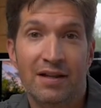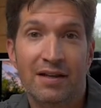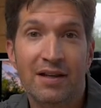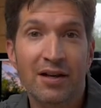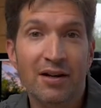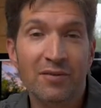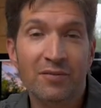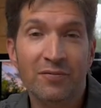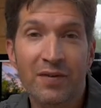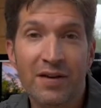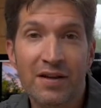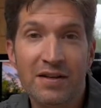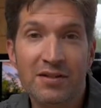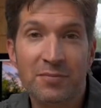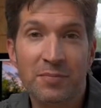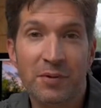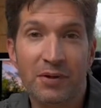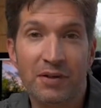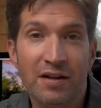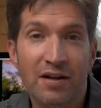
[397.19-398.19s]
Get on
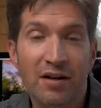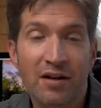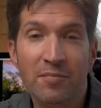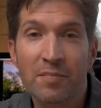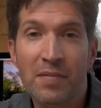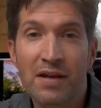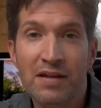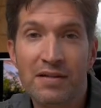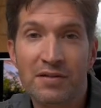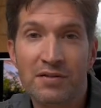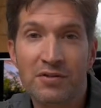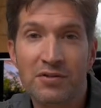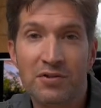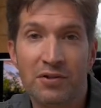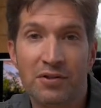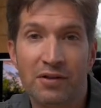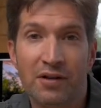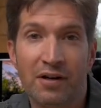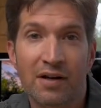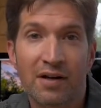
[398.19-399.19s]
Facebook, get on
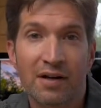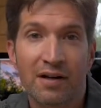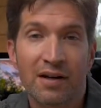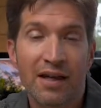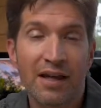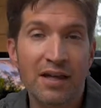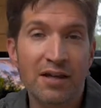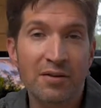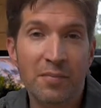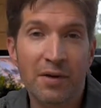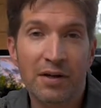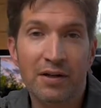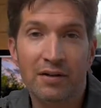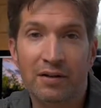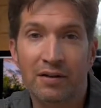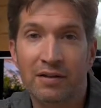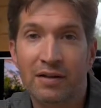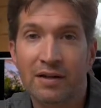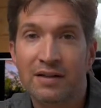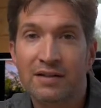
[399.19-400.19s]
Messenger,
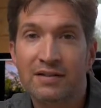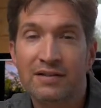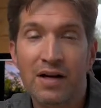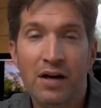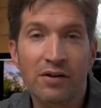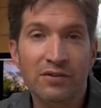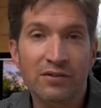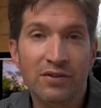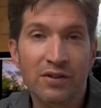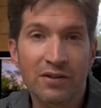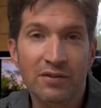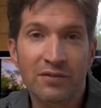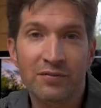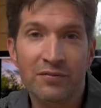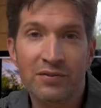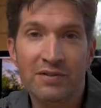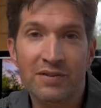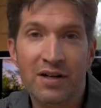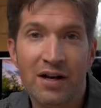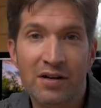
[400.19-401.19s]
email, talk to other
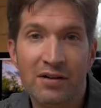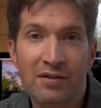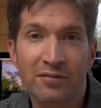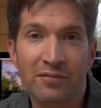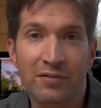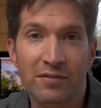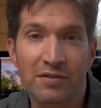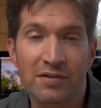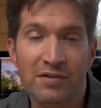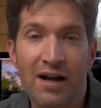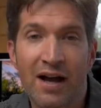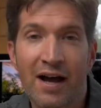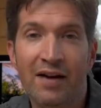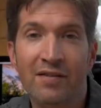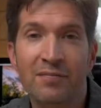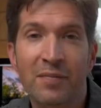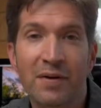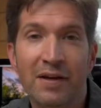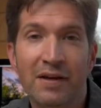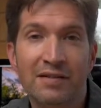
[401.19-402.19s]
photographers.
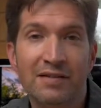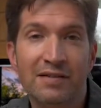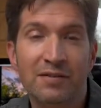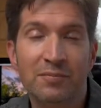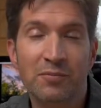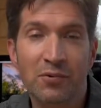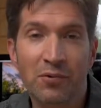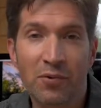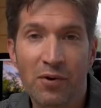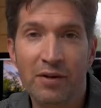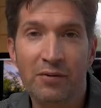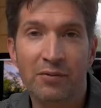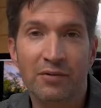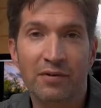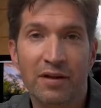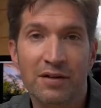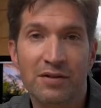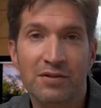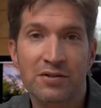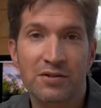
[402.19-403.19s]
I've made some great
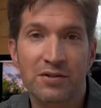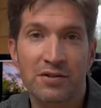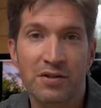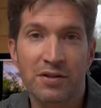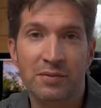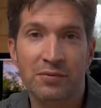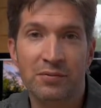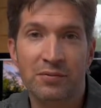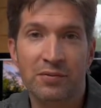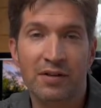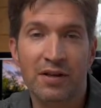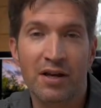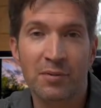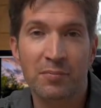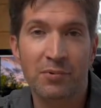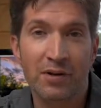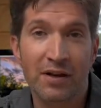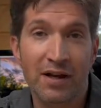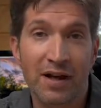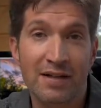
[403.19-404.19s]
relationships with a
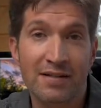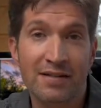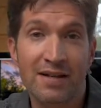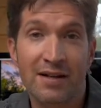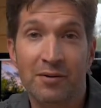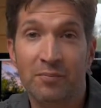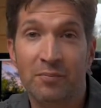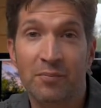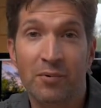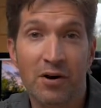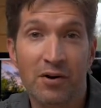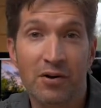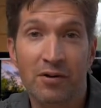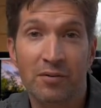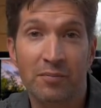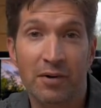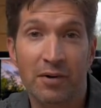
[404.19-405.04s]
couple guys out in Broken